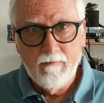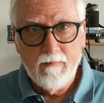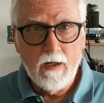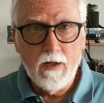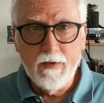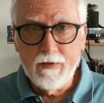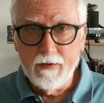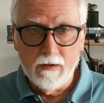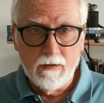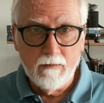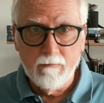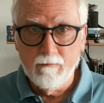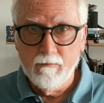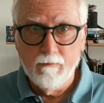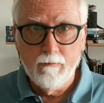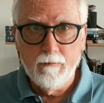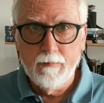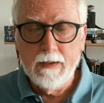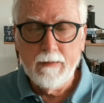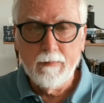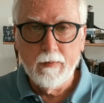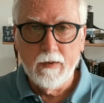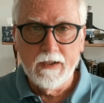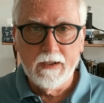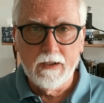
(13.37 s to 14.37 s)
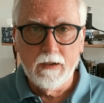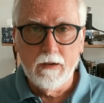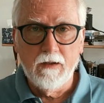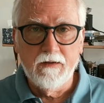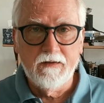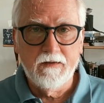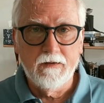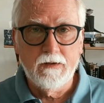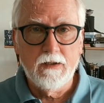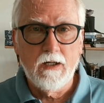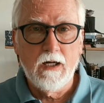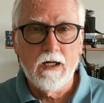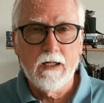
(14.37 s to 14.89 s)
other people I could
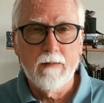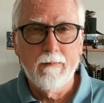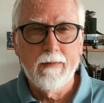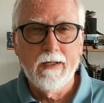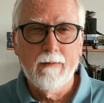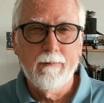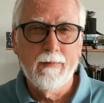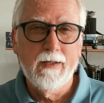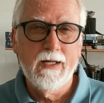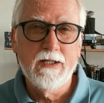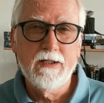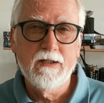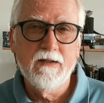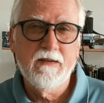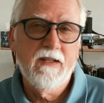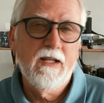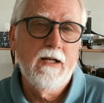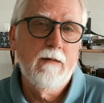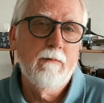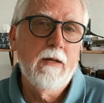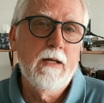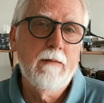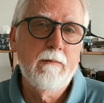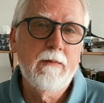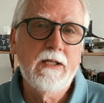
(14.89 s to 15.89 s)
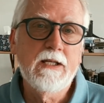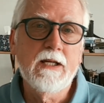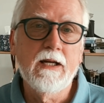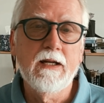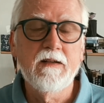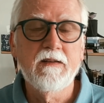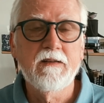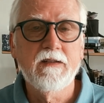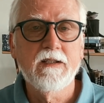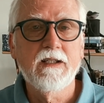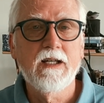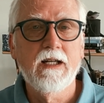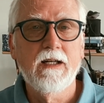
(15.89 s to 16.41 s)
also talk about, but I just thought it might be
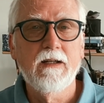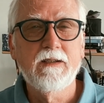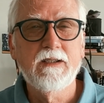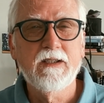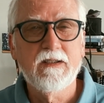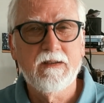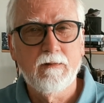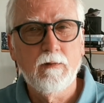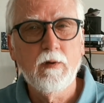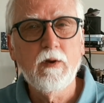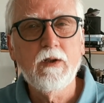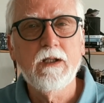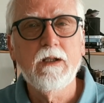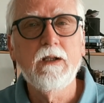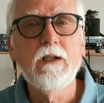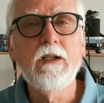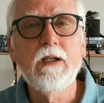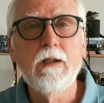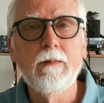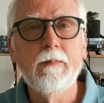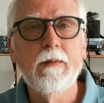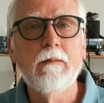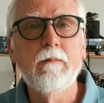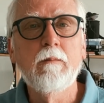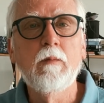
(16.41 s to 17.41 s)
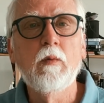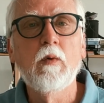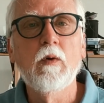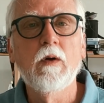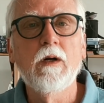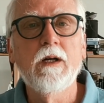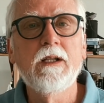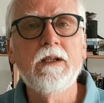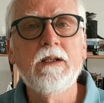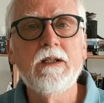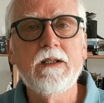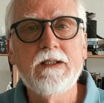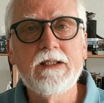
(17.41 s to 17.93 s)
nice to kind of just look a little bit more
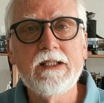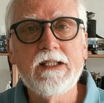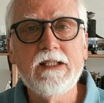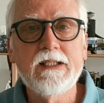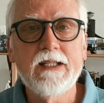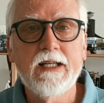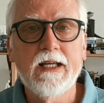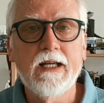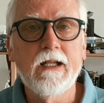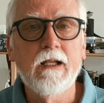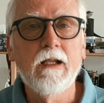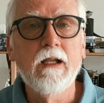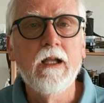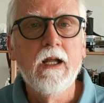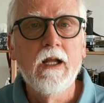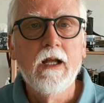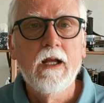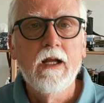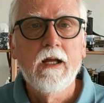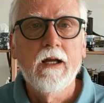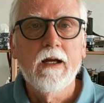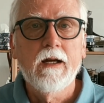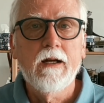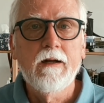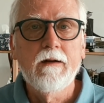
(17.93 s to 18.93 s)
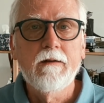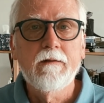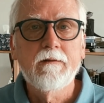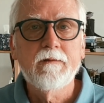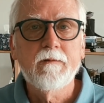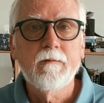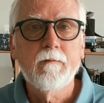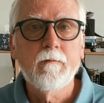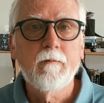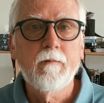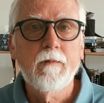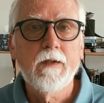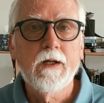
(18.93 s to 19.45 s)
into detail of,
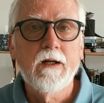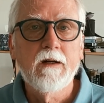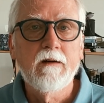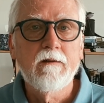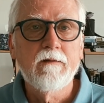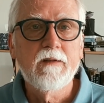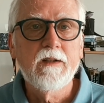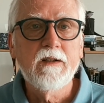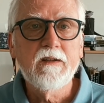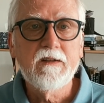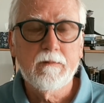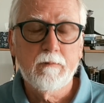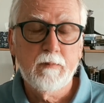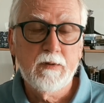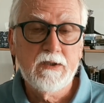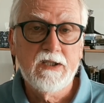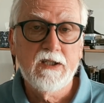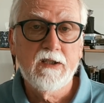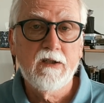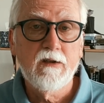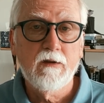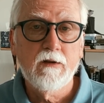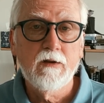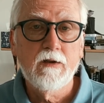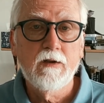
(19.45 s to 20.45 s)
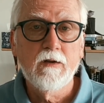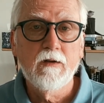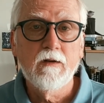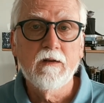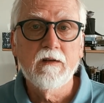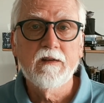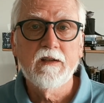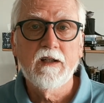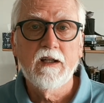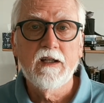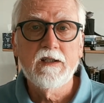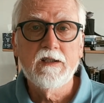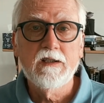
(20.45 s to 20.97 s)
of this particular
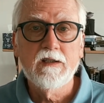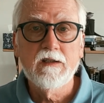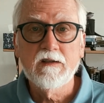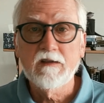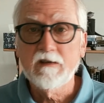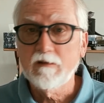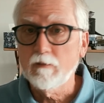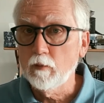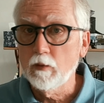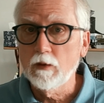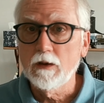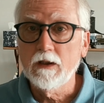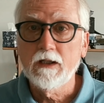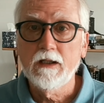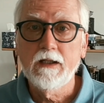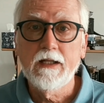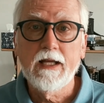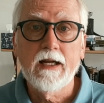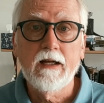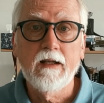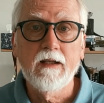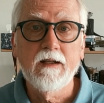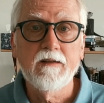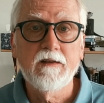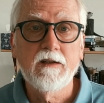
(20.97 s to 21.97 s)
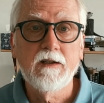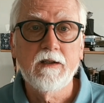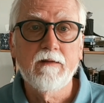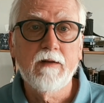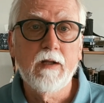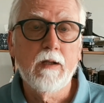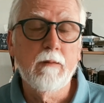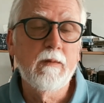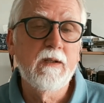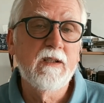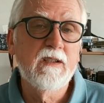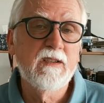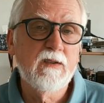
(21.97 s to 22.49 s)
neuroscientist's work in adolescent
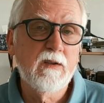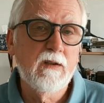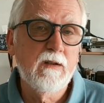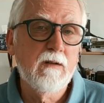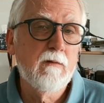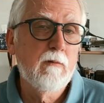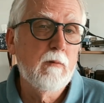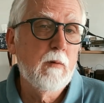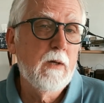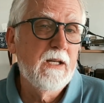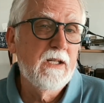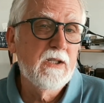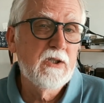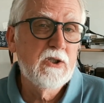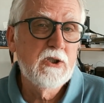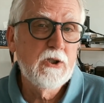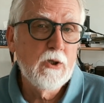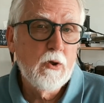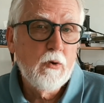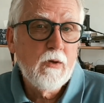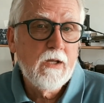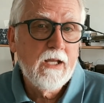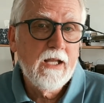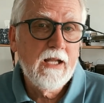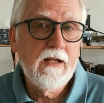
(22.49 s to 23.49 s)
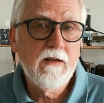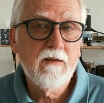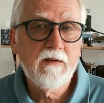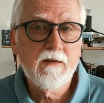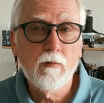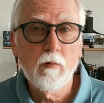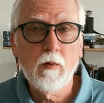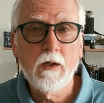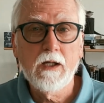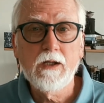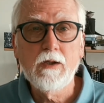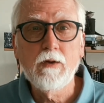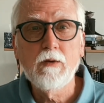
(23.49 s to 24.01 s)
development as sort of a way to showcase the
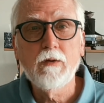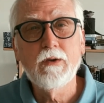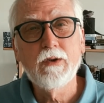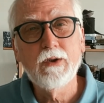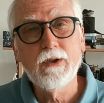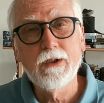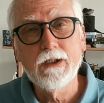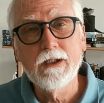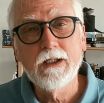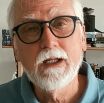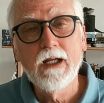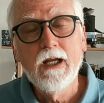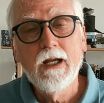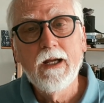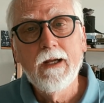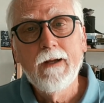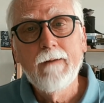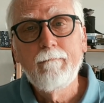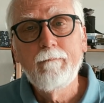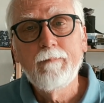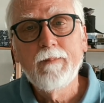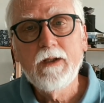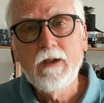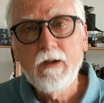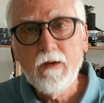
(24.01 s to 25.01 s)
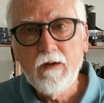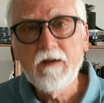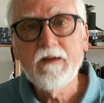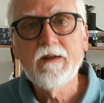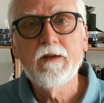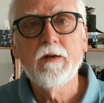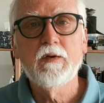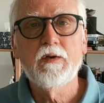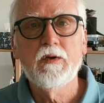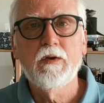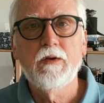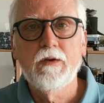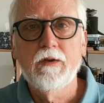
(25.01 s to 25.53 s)
way you could use
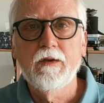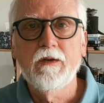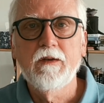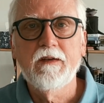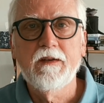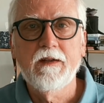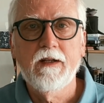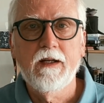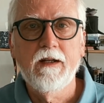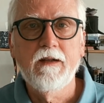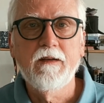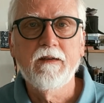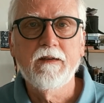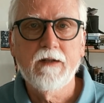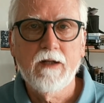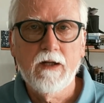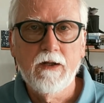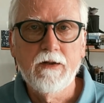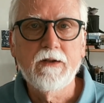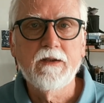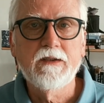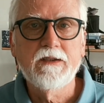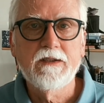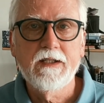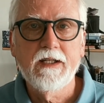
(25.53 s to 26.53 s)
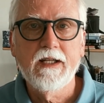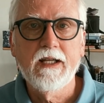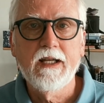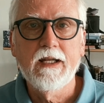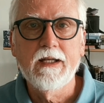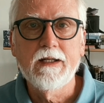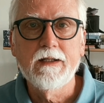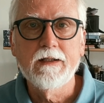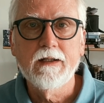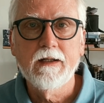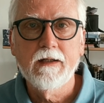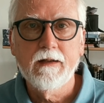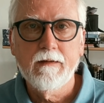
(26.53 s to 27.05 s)
social neuroscience to
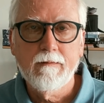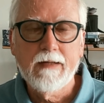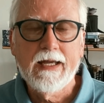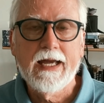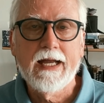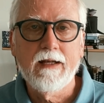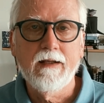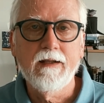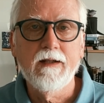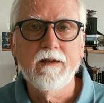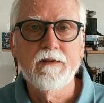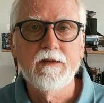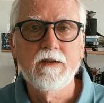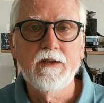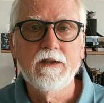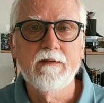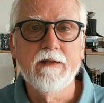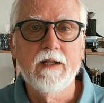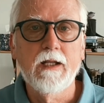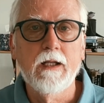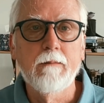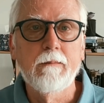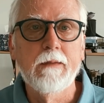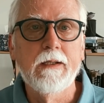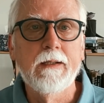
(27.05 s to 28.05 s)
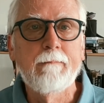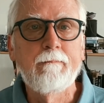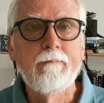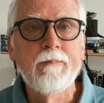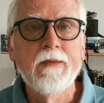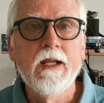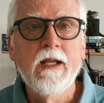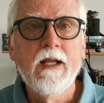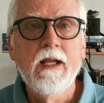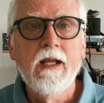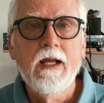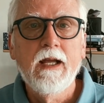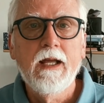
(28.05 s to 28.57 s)
understand adolescent development.
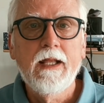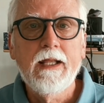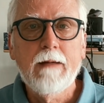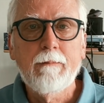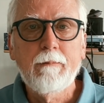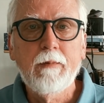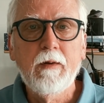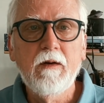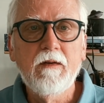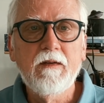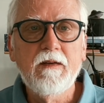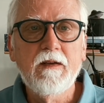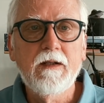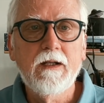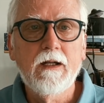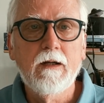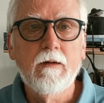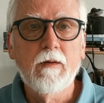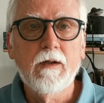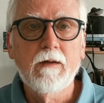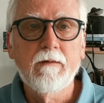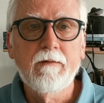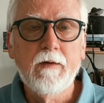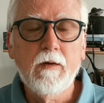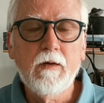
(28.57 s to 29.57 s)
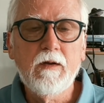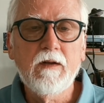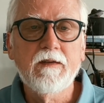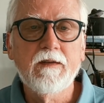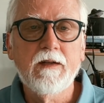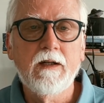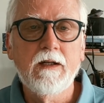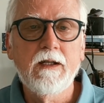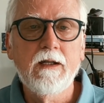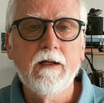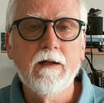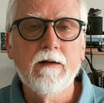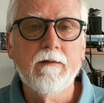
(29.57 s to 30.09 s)
And that person I want to focus
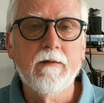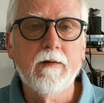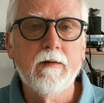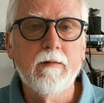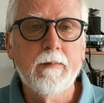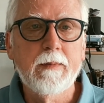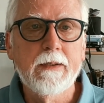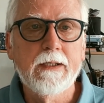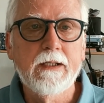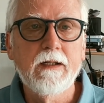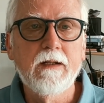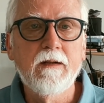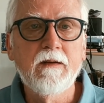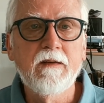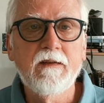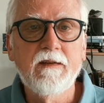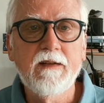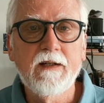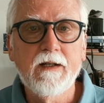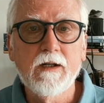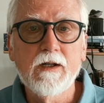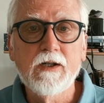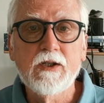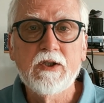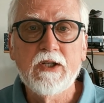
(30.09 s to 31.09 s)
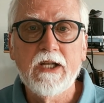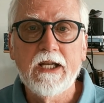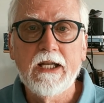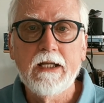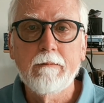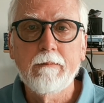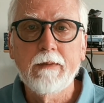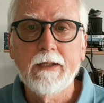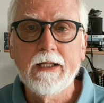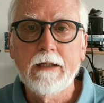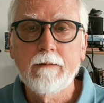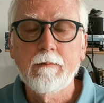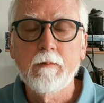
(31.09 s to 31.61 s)
on here for a bit is Sarah-Jayne
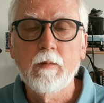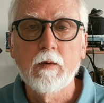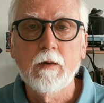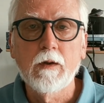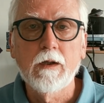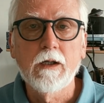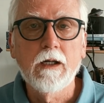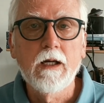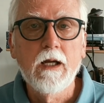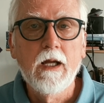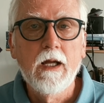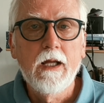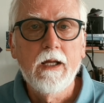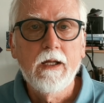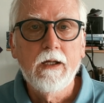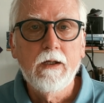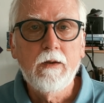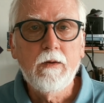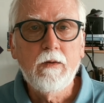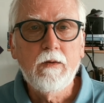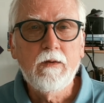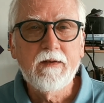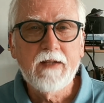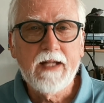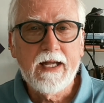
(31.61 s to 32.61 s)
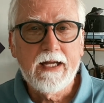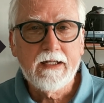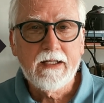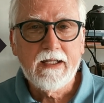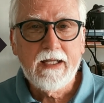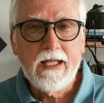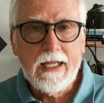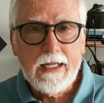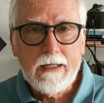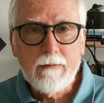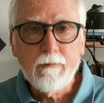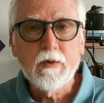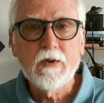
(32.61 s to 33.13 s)
Blakemore, who's at
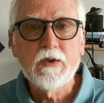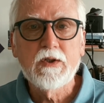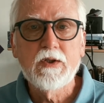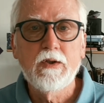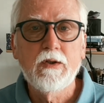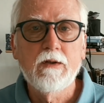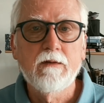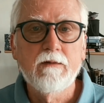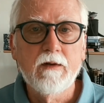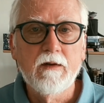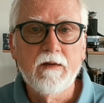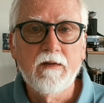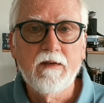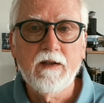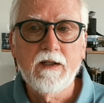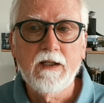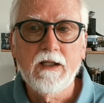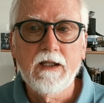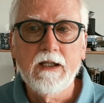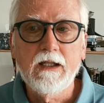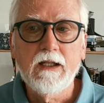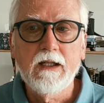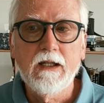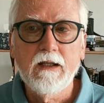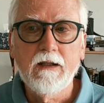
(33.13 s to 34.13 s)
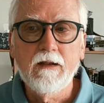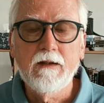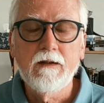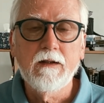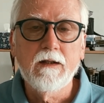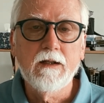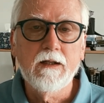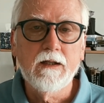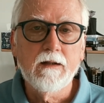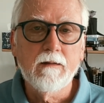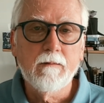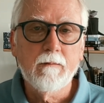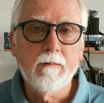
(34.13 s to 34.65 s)
Cambridge University in
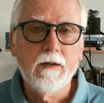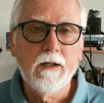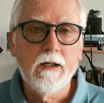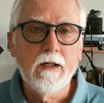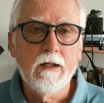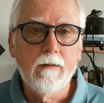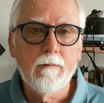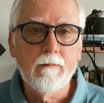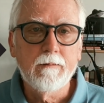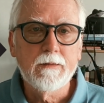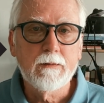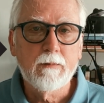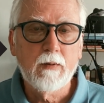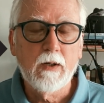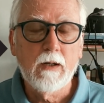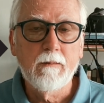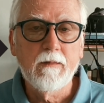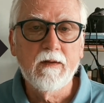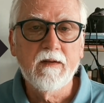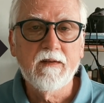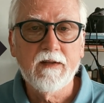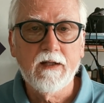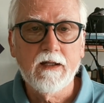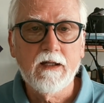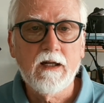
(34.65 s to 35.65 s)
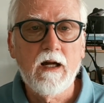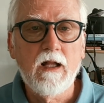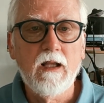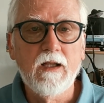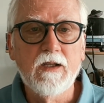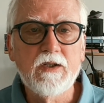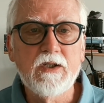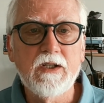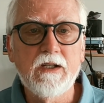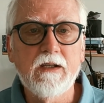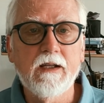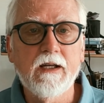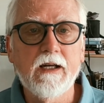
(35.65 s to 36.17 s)
the um, Department of
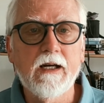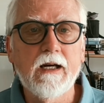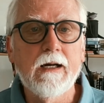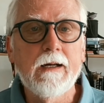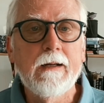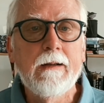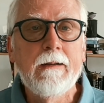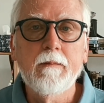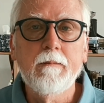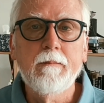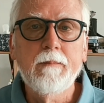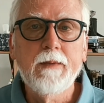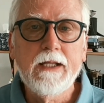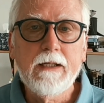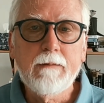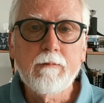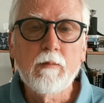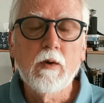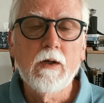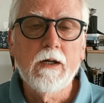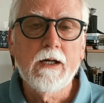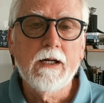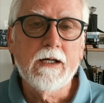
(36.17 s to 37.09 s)
Psychology there. Blakemore